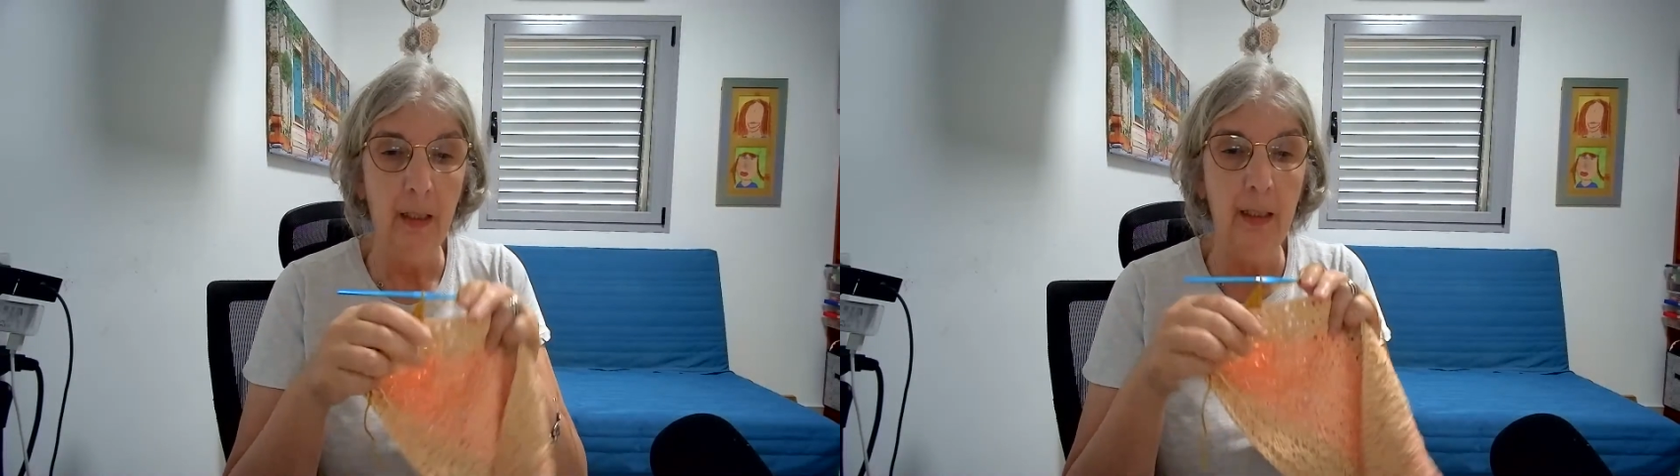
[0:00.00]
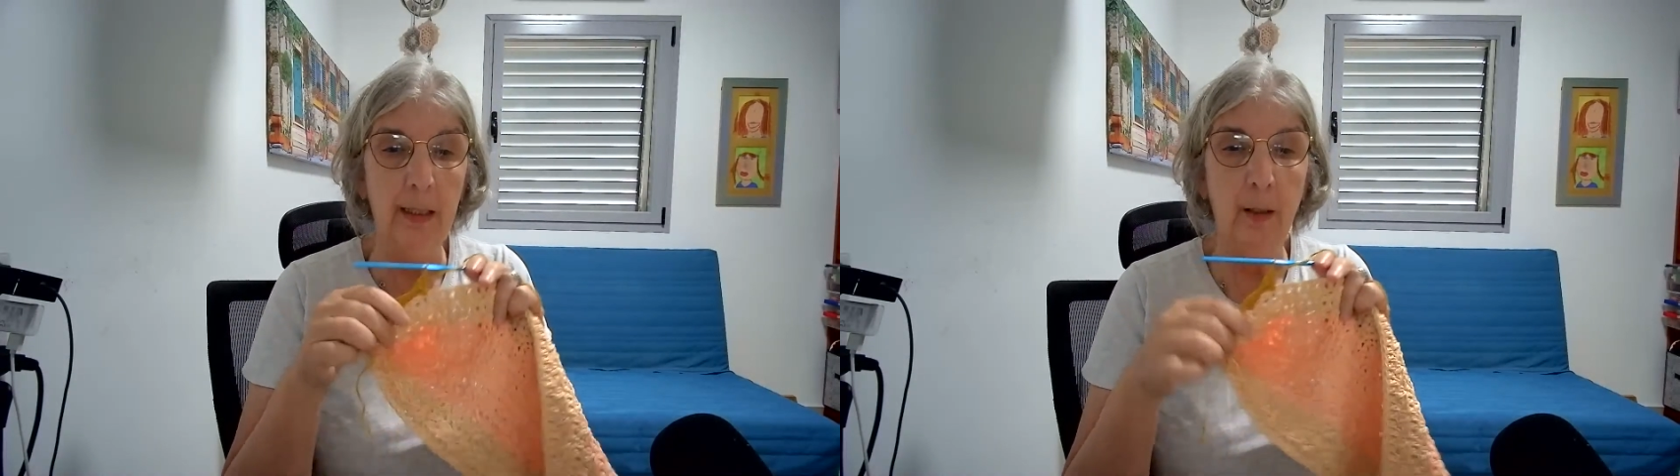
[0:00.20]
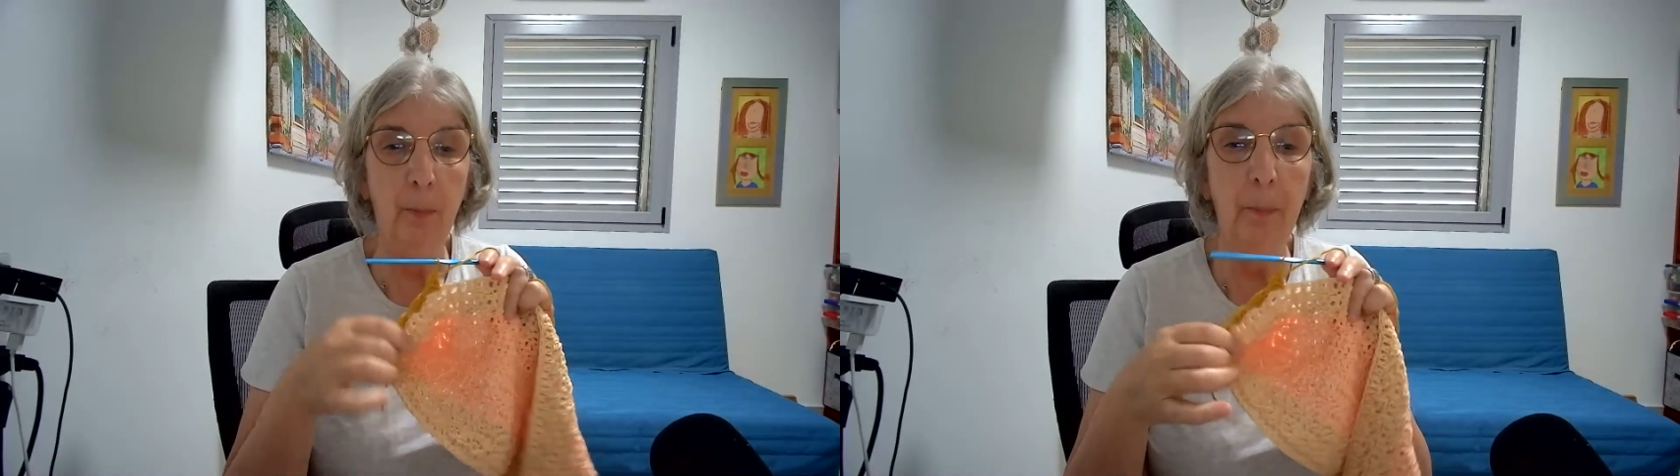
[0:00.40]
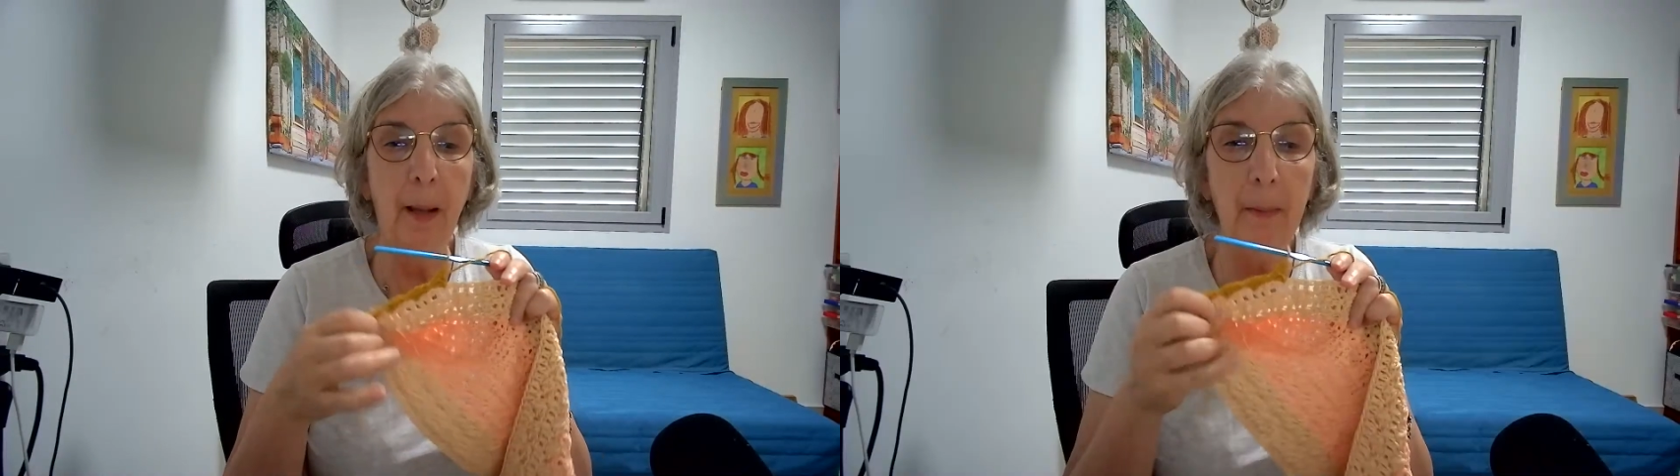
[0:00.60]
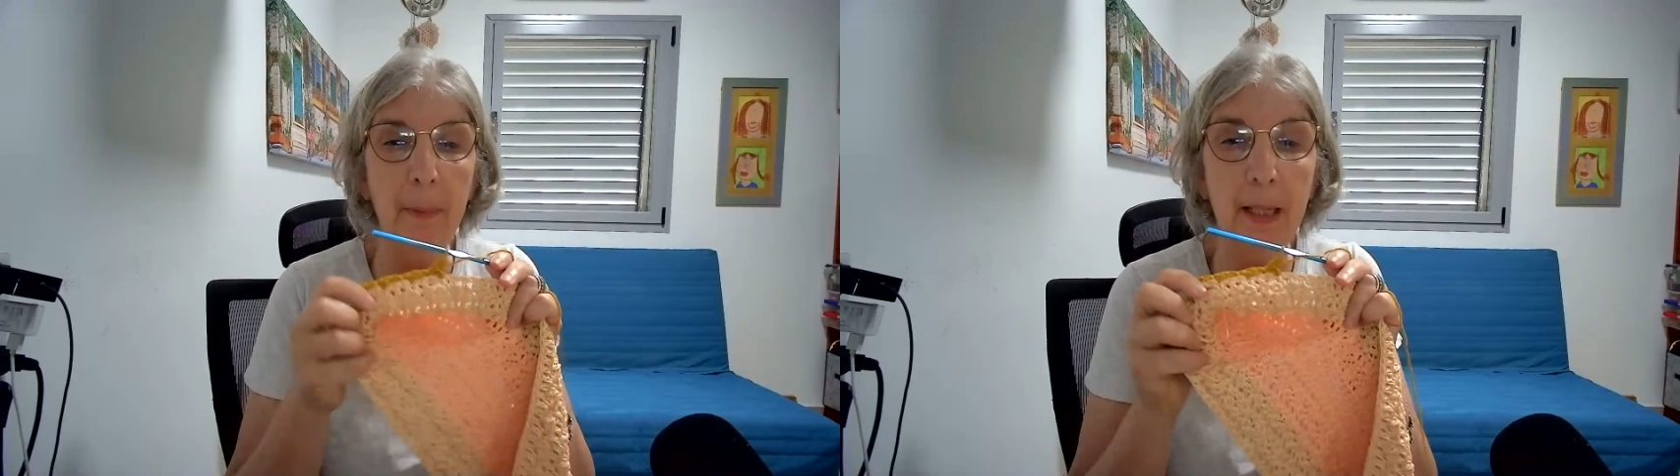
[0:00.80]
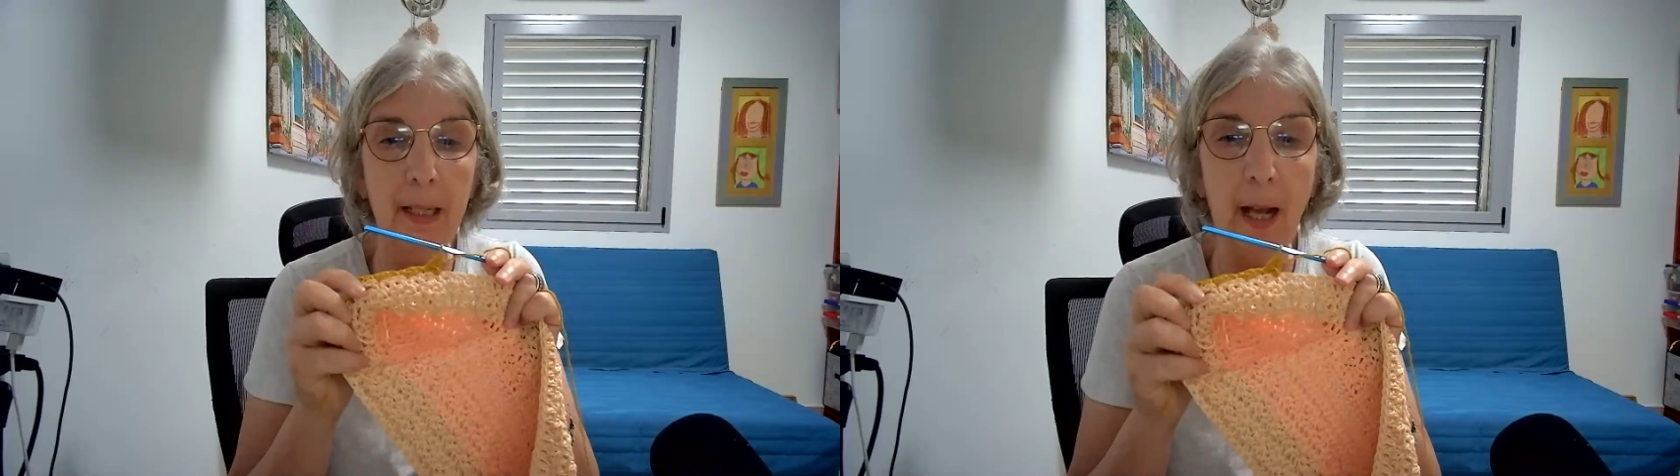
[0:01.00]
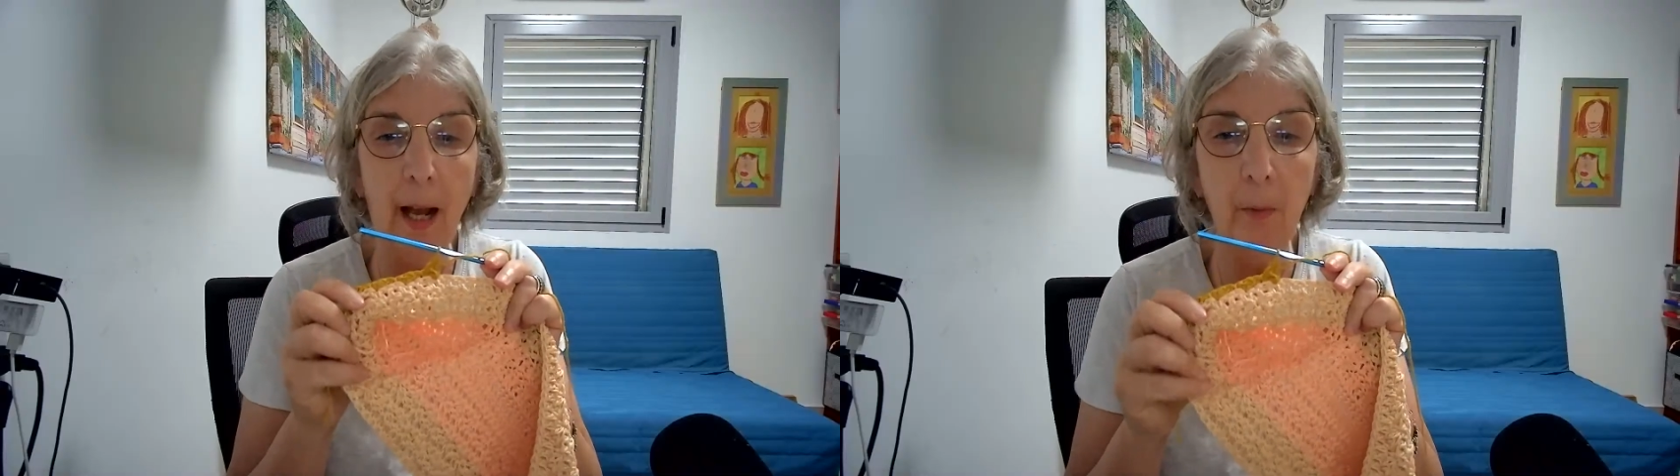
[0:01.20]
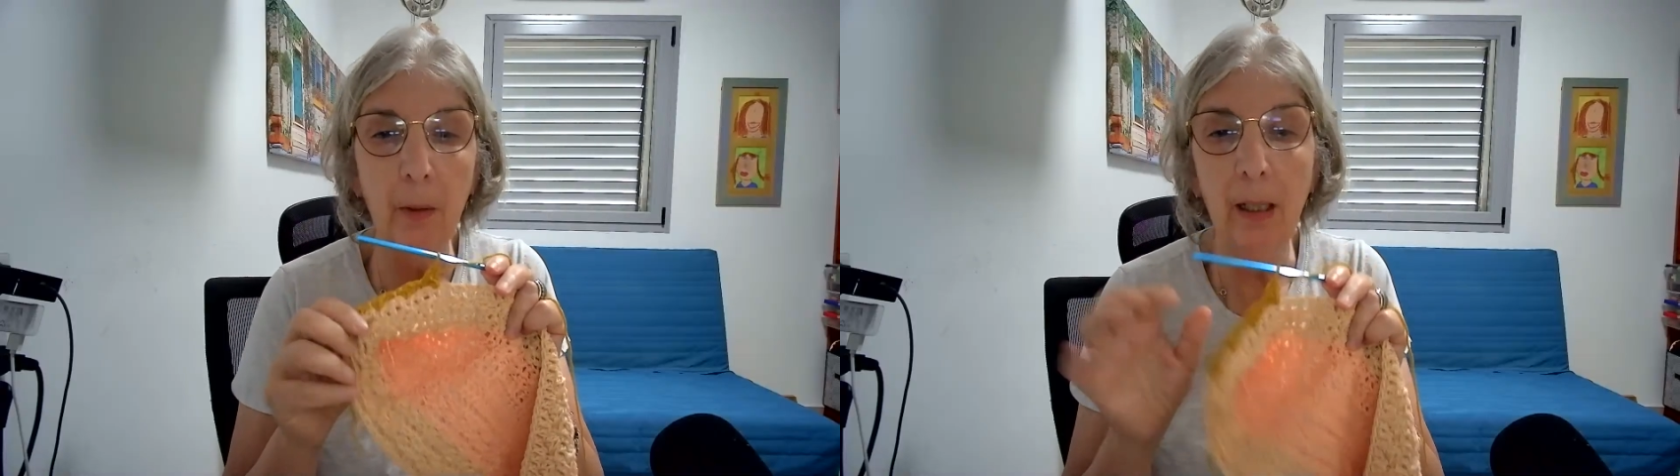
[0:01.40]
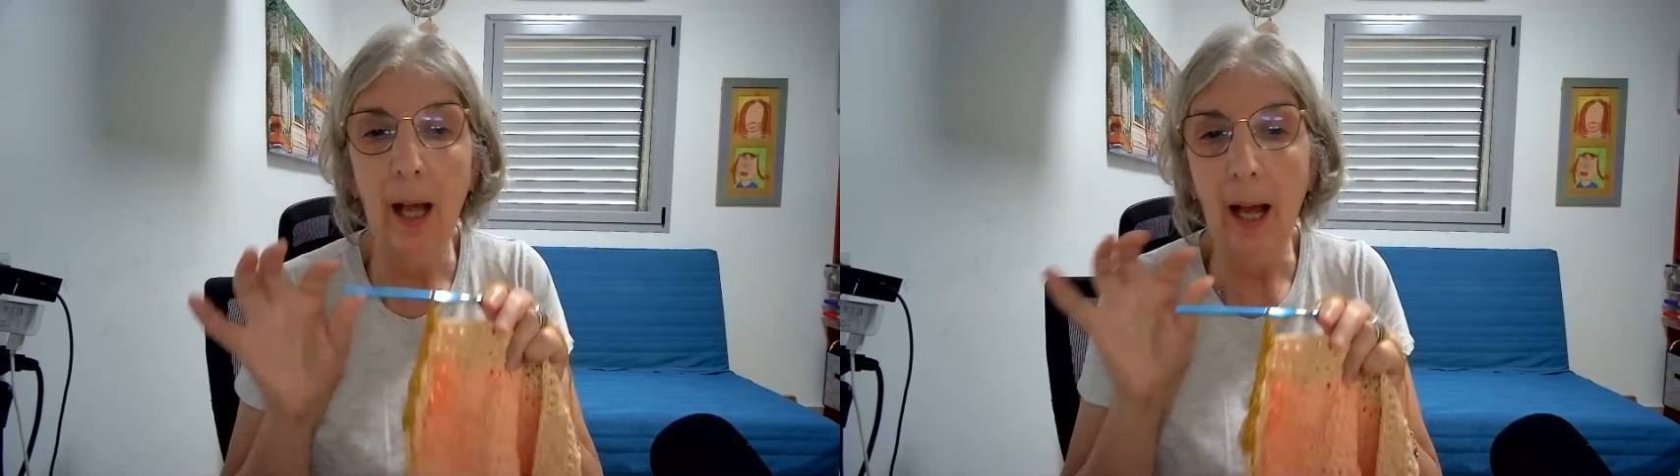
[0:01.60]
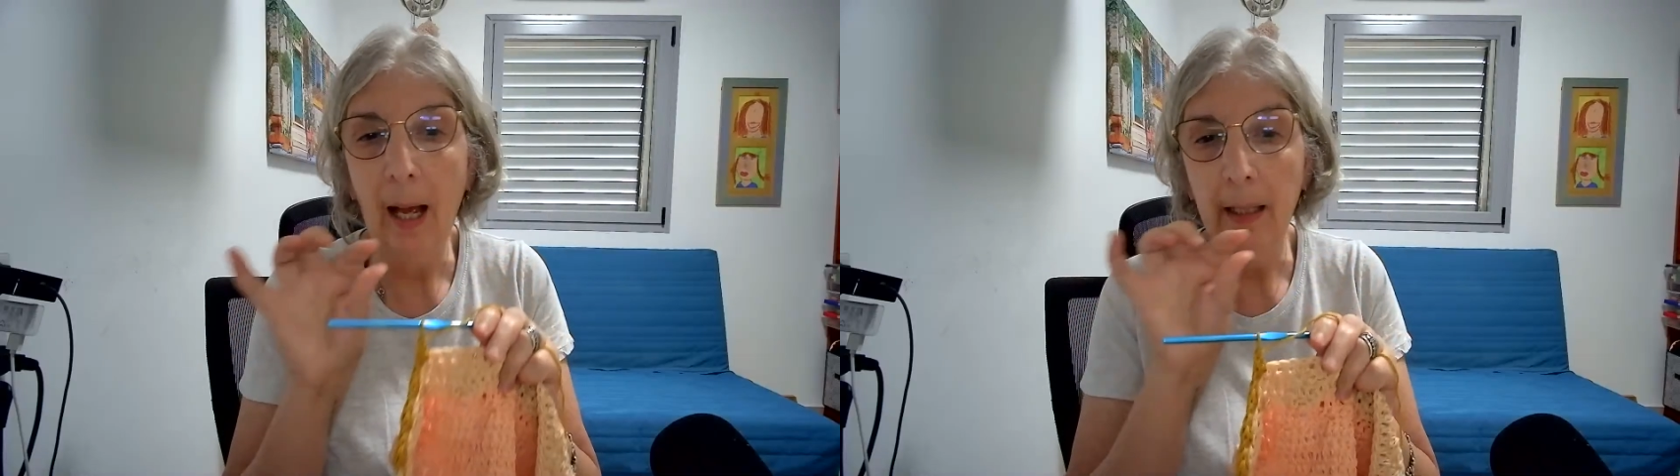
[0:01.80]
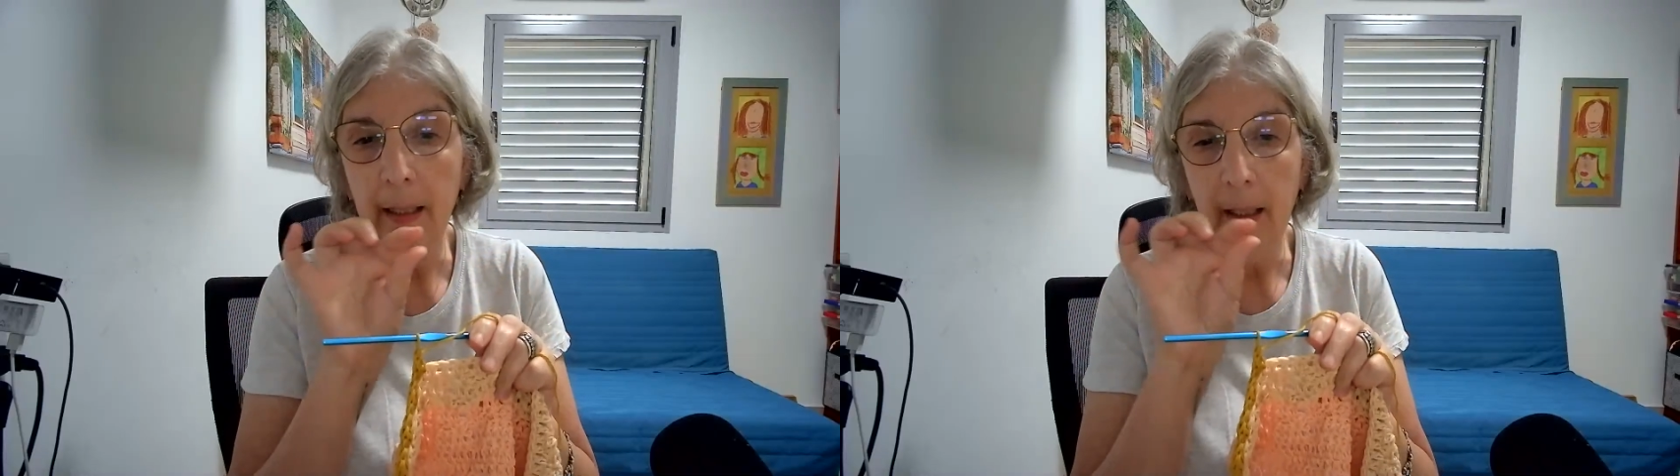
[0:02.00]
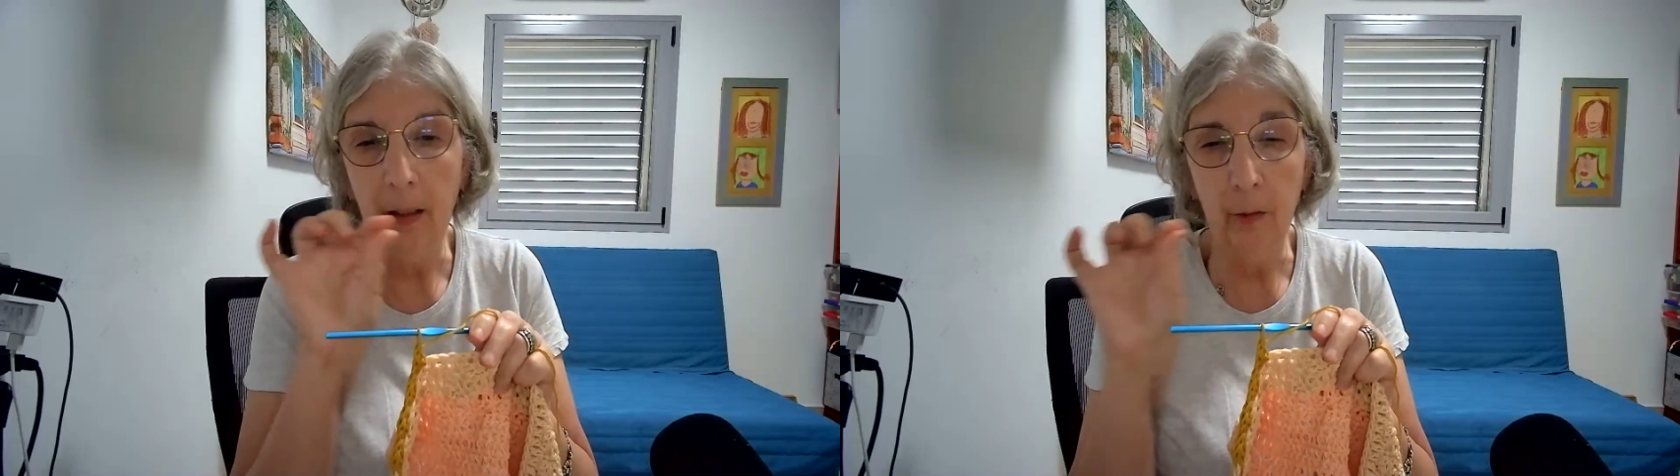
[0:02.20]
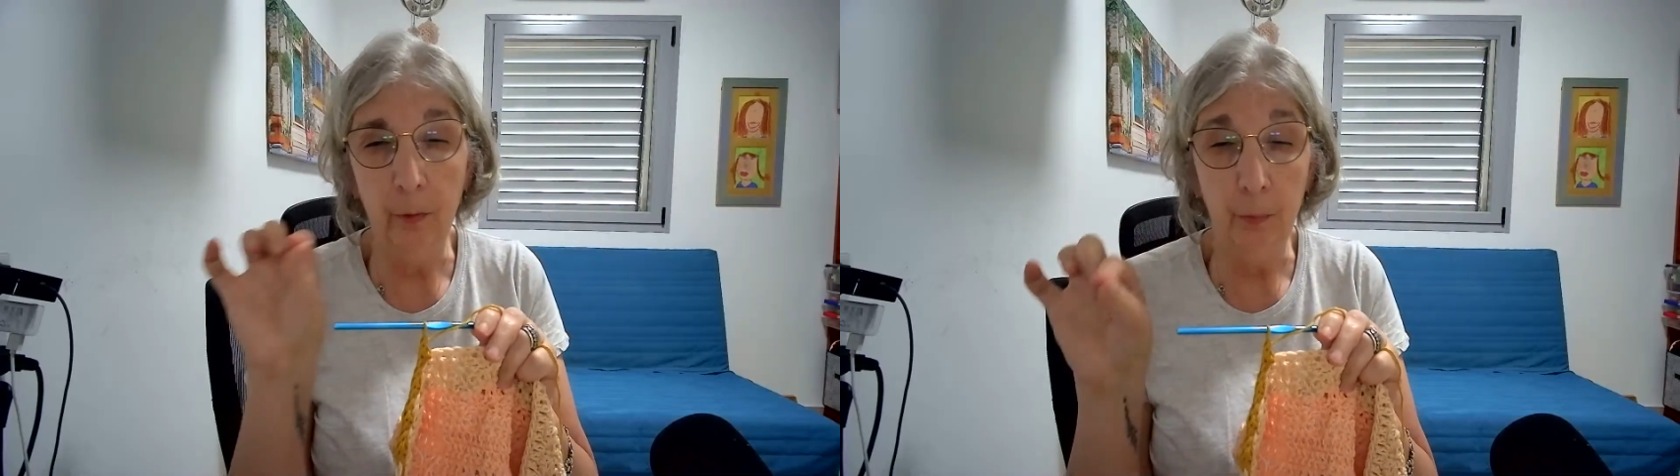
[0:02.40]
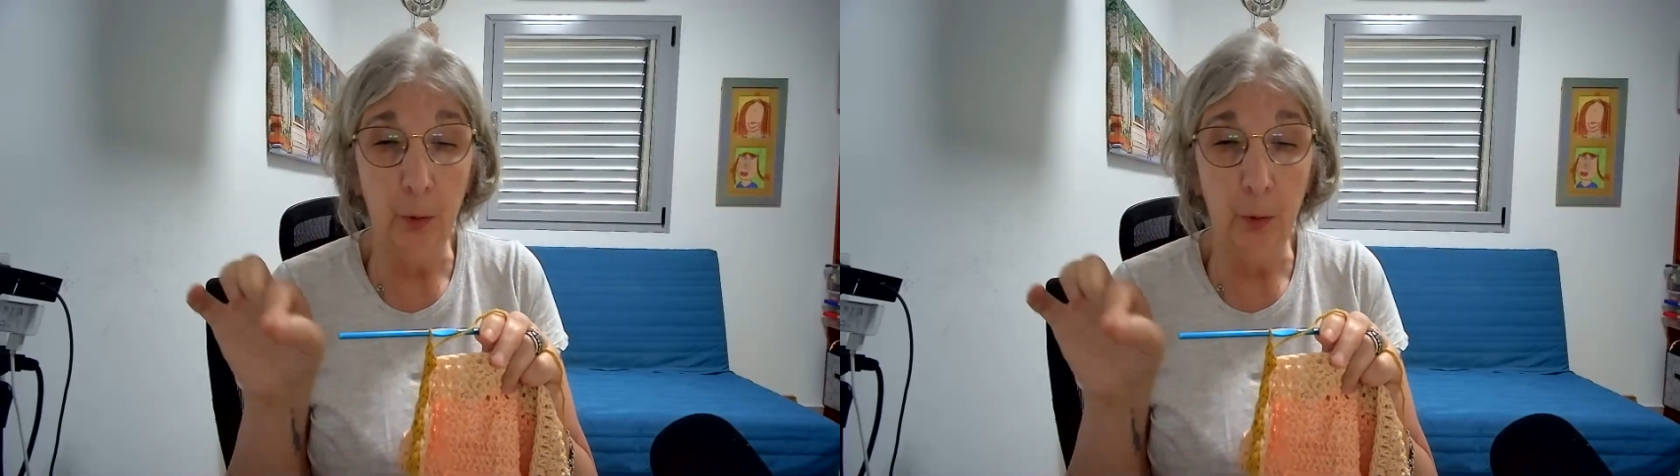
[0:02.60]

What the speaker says: So maybe I will add a kind of